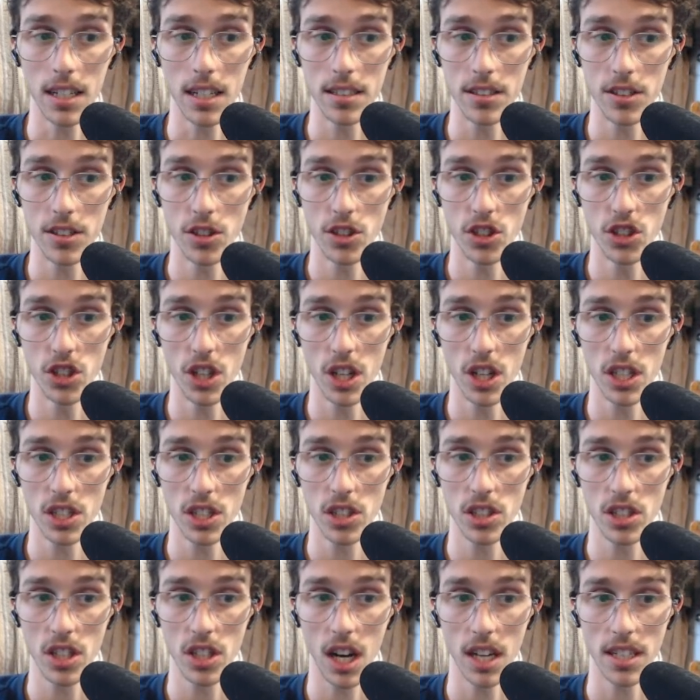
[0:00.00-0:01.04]

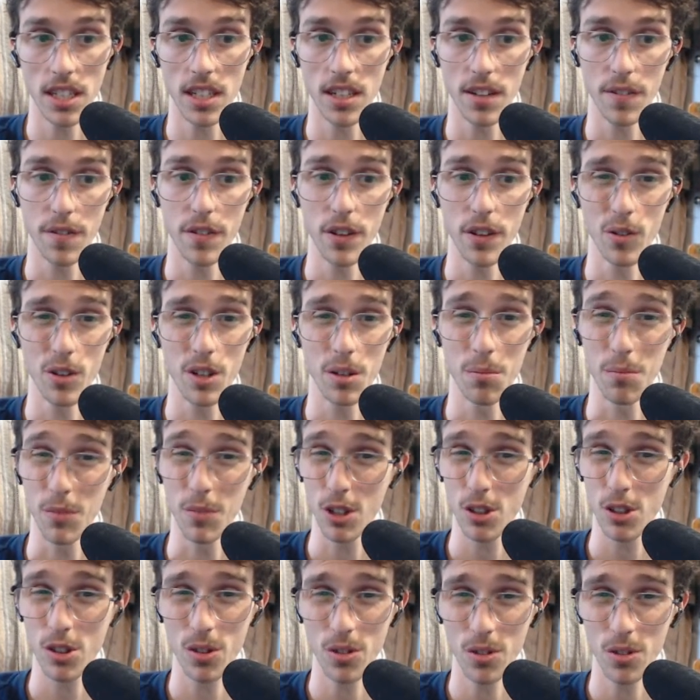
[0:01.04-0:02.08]
Just got done a few
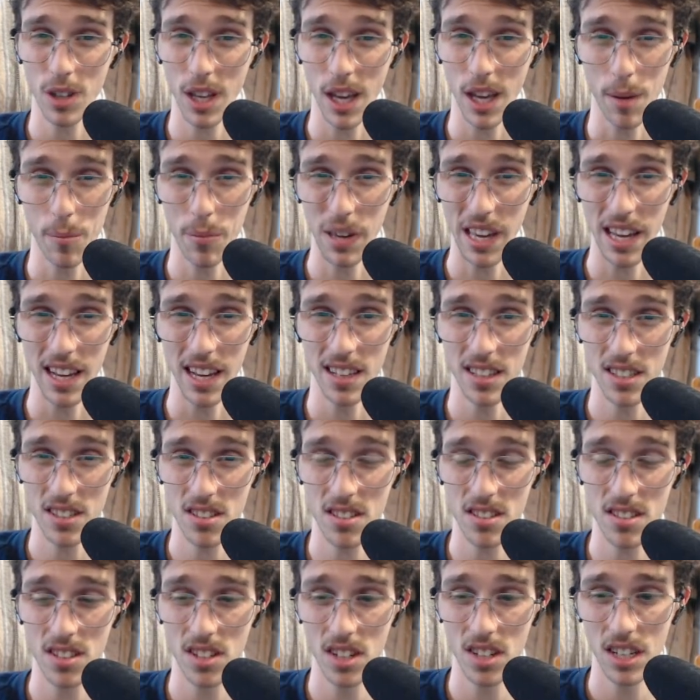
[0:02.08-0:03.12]
commercial
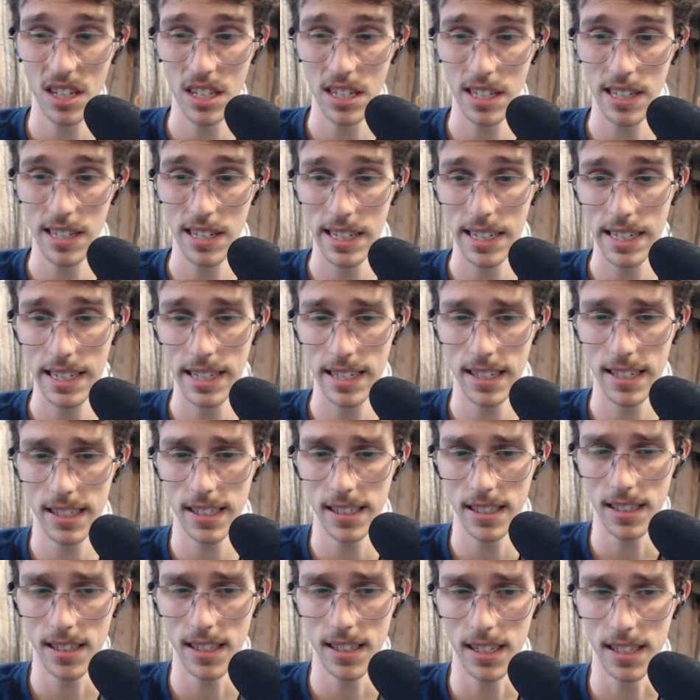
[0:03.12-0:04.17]
campaigns.
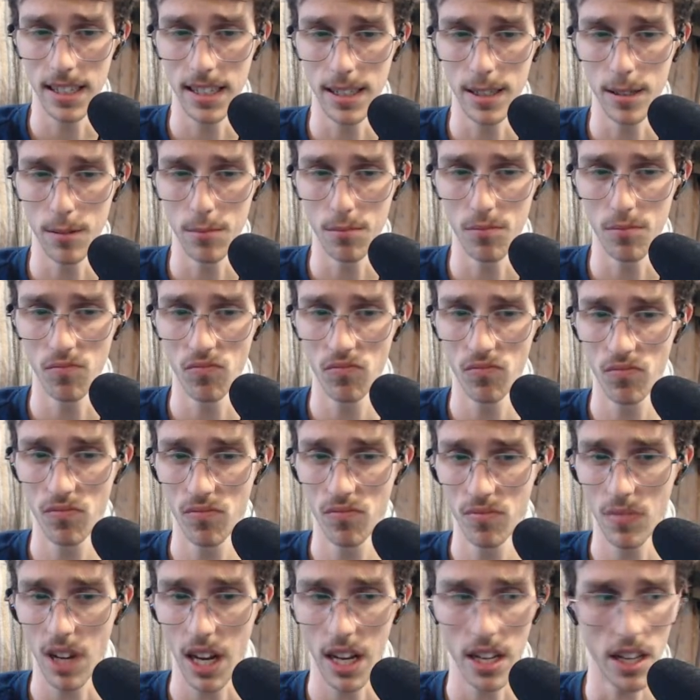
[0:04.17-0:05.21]

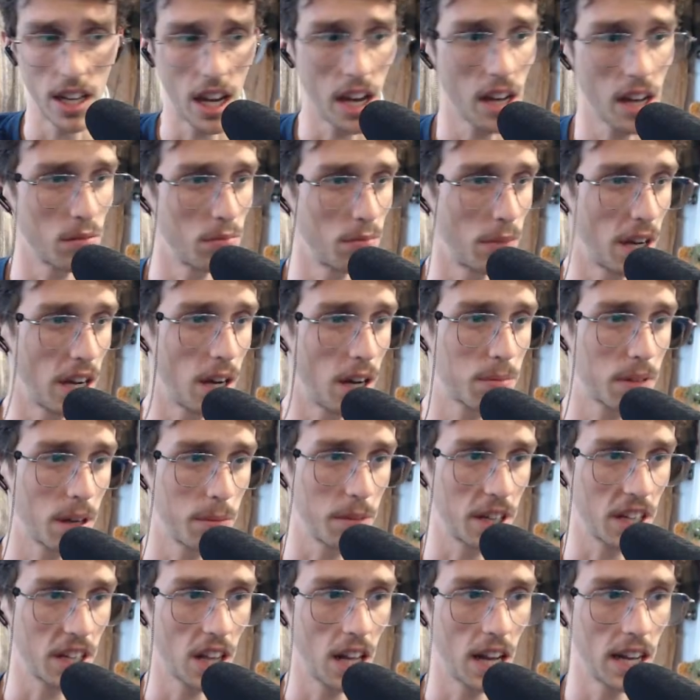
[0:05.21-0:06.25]
And yeah, my
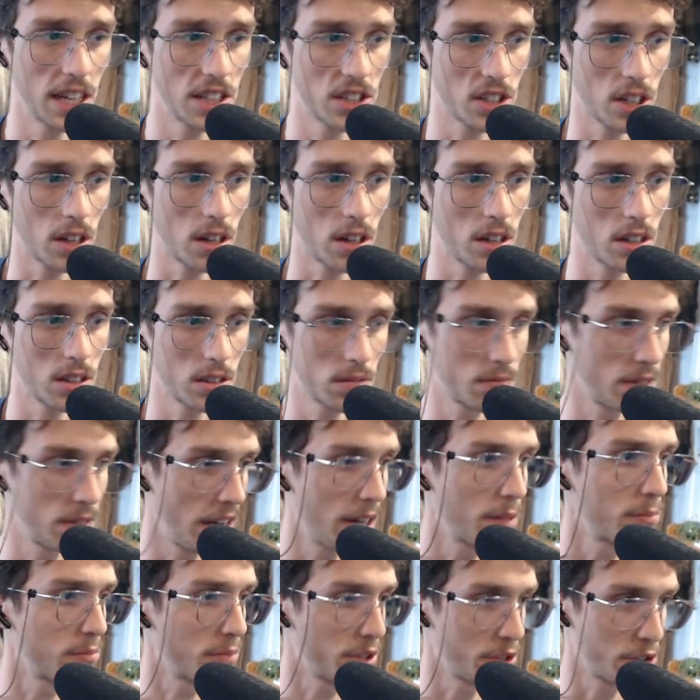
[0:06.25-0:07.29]
upcoming clients are, yeah,
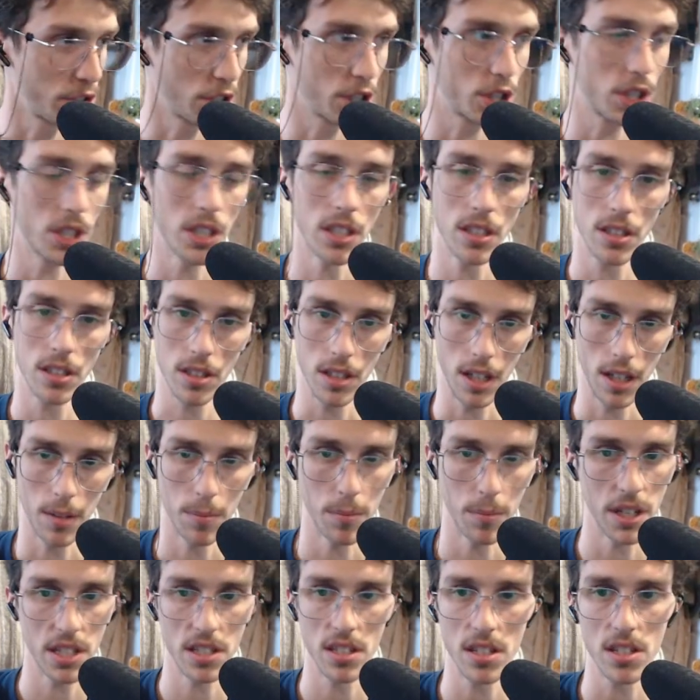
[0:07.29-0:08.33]
musicians and
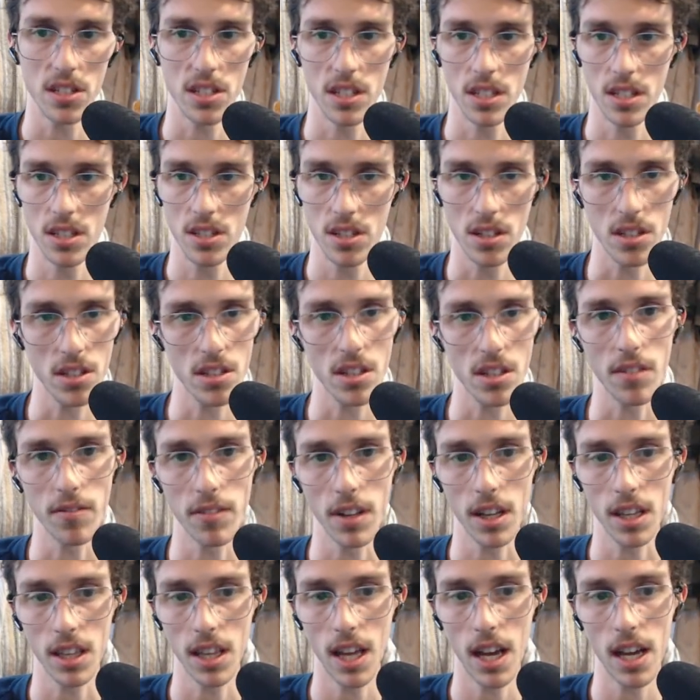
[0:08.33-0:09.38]
businesses and stuff
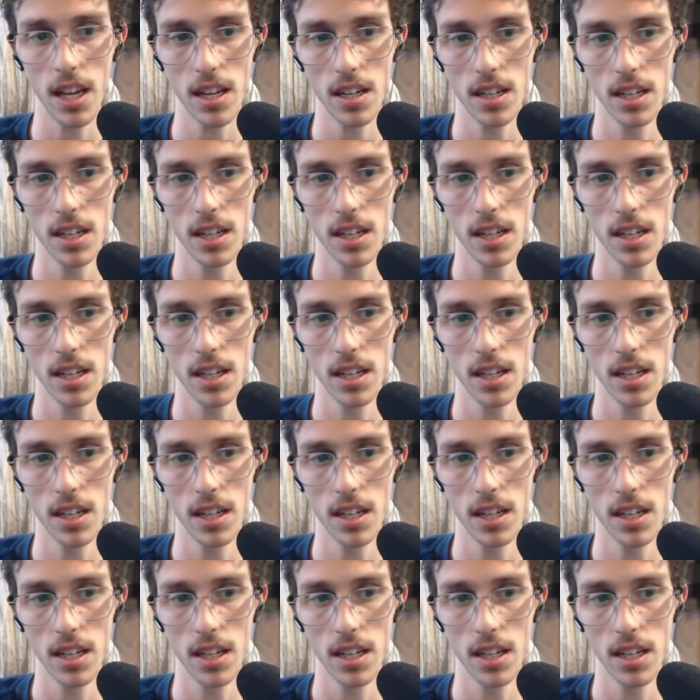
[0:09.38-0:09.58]
like that.